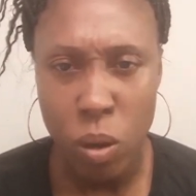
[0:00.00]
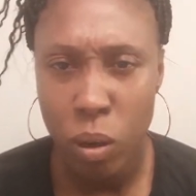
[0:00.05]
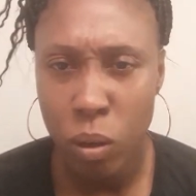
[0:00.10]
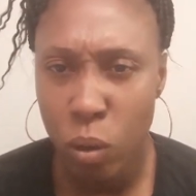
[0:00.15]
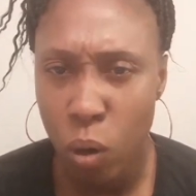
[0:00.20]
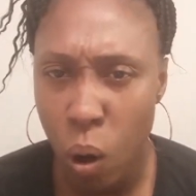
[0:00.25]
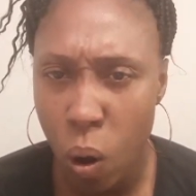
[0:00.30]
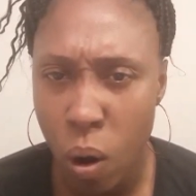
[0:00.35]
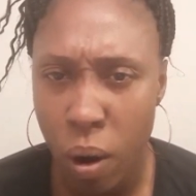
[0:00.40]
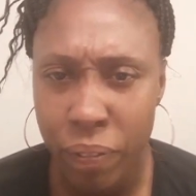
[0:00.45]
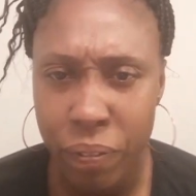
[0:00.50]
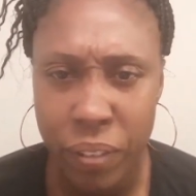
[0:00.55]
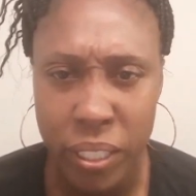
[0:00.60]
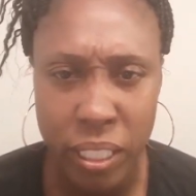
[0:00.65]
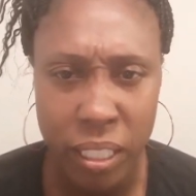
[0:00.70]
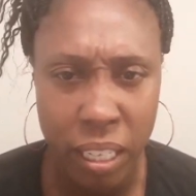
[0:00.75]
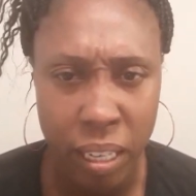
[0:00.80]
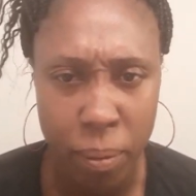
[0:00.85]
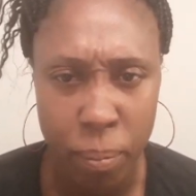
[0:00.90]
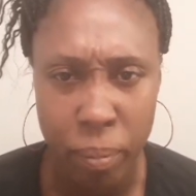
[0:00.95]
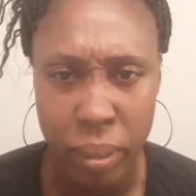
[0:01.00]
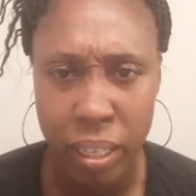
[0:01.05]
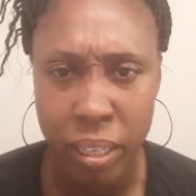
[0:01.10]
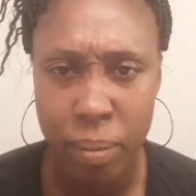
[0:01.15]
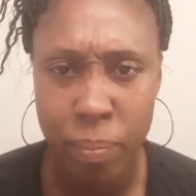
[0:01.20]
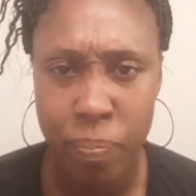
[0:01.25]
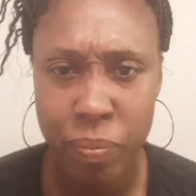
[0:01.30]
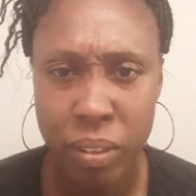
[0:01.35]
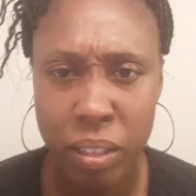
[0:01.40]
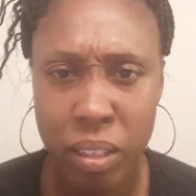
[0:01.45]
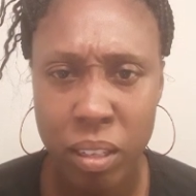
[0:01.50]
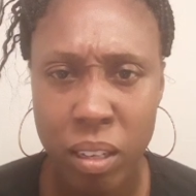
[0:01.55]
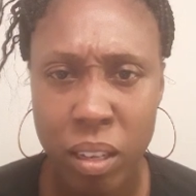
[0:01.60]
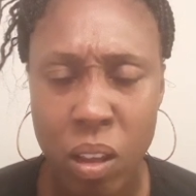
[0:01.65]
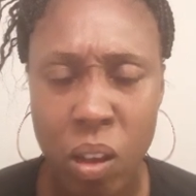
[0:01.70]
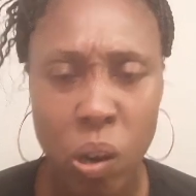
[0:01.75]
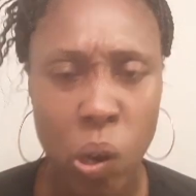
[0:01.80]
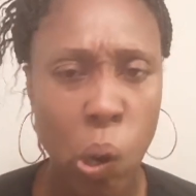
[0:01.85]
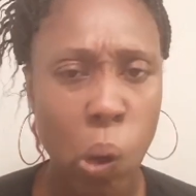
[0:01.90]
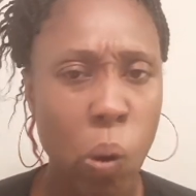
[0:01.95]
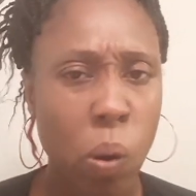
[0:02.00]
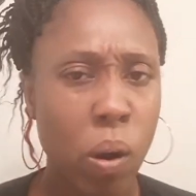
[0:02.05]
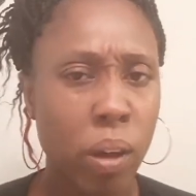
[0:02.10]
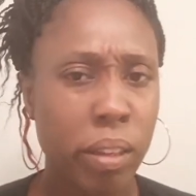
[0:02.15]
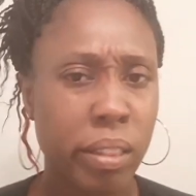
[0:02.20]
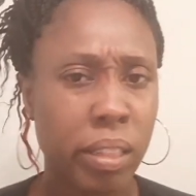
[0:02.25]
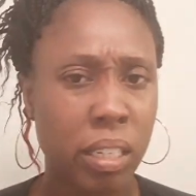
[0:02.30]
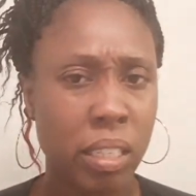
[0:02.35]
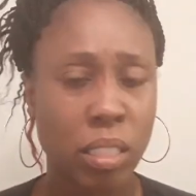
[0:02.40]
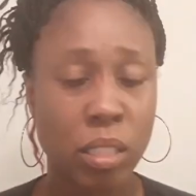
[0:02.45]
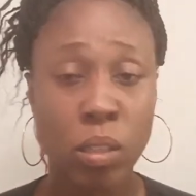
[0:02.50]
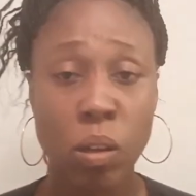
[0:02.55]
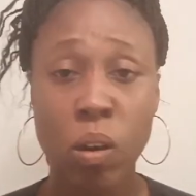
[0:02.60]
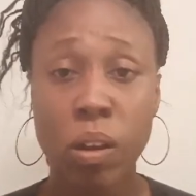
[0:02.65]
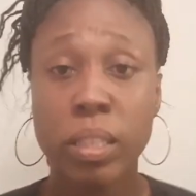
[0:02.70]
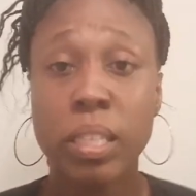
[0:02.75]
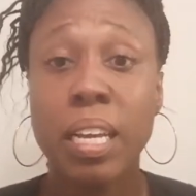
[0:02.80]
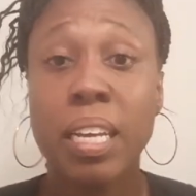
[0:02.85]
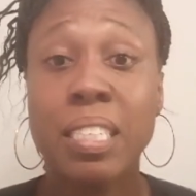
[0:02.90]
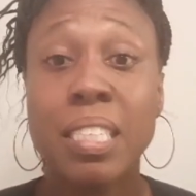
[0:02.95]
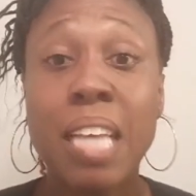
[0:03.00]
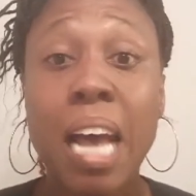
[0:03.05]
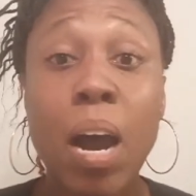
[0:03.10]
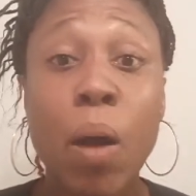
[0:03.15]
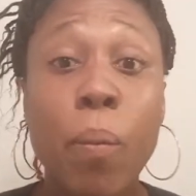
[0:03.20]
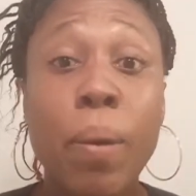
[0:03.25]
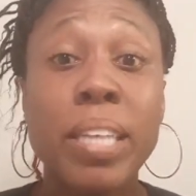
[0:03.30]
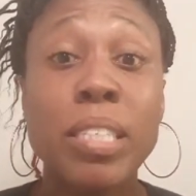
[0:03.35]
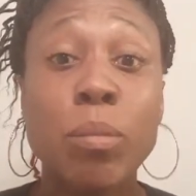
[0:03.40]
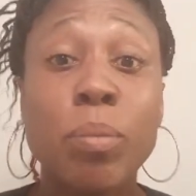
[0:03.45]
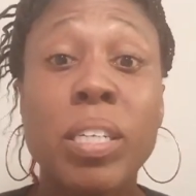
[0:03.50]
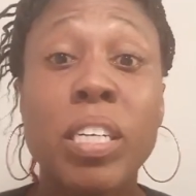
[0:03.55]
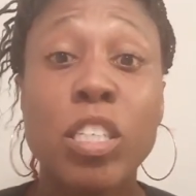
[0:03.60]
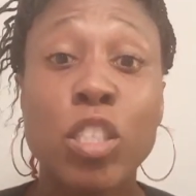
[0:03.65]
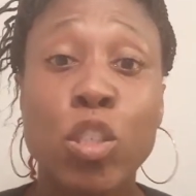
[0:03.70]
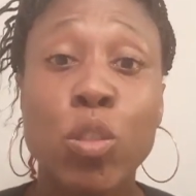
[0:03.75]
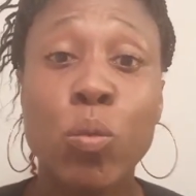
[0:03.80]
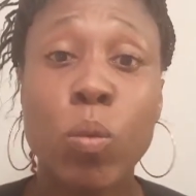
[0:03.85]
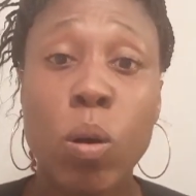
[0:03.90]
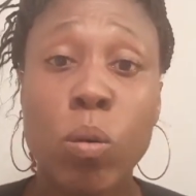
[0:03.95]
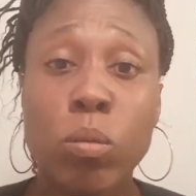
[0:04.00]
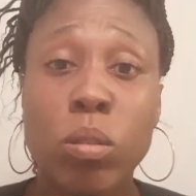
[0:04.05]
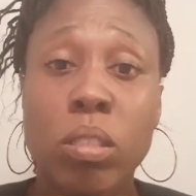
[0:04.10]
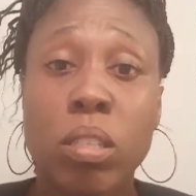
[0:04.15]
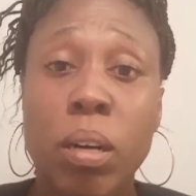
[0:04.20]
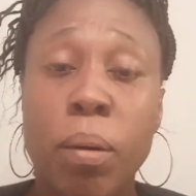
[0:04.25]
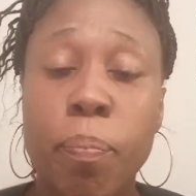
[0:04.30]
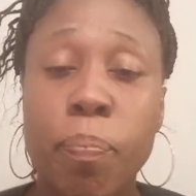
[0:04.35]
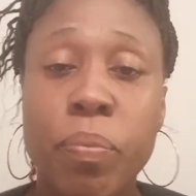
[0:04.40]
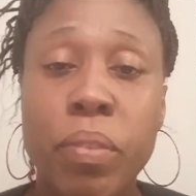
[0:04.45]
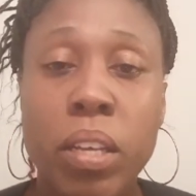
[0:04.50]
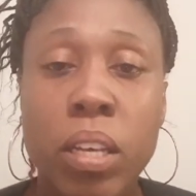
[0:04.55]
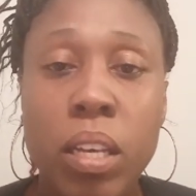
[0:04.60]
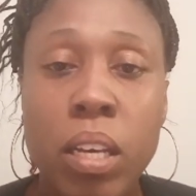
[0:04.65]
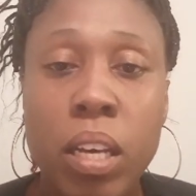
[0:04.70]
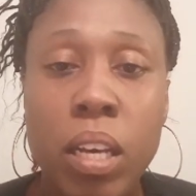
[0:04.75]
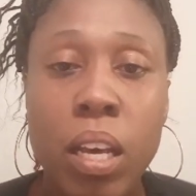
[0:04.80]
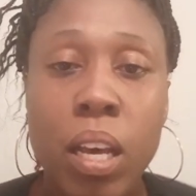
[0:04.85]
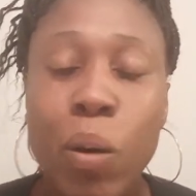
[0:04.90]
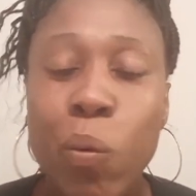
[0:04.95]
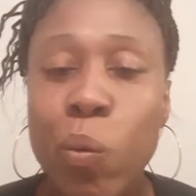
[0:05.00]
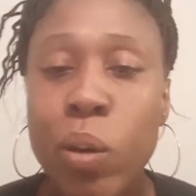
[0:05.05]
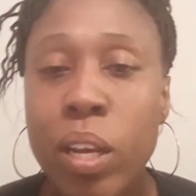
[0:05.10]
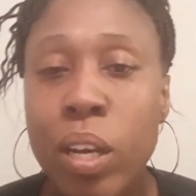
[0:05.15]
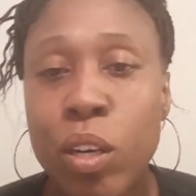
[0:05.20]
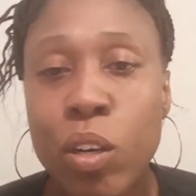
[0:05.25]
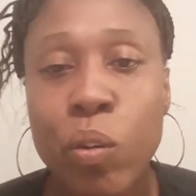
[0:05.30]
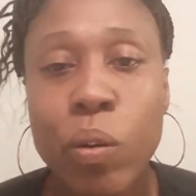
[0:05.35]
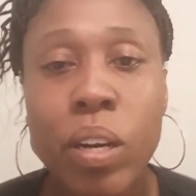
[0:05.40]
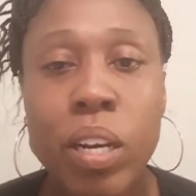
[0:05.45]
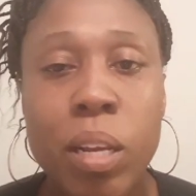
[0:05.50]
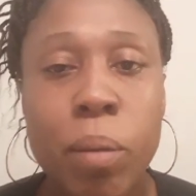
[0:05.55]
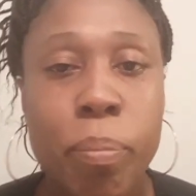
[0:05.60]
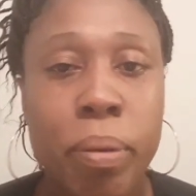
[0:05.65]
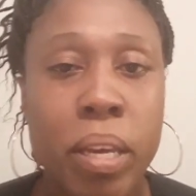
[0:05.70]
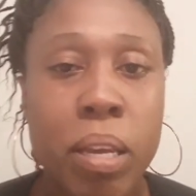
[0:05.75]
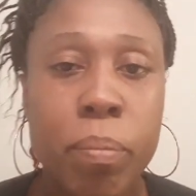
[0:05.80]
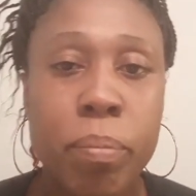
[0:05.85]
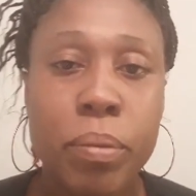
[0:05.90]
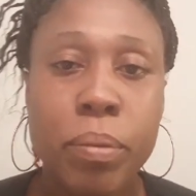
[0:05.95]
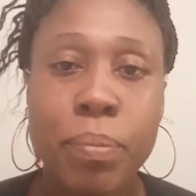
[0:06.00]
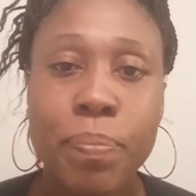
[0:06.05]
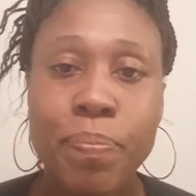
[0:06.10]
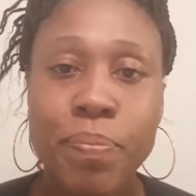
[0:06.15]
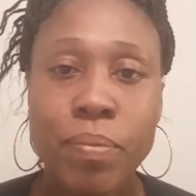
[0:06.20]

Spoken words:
Lord, forgive me. Lord, this. Lord, that. It's always because you want something. We are greedy people.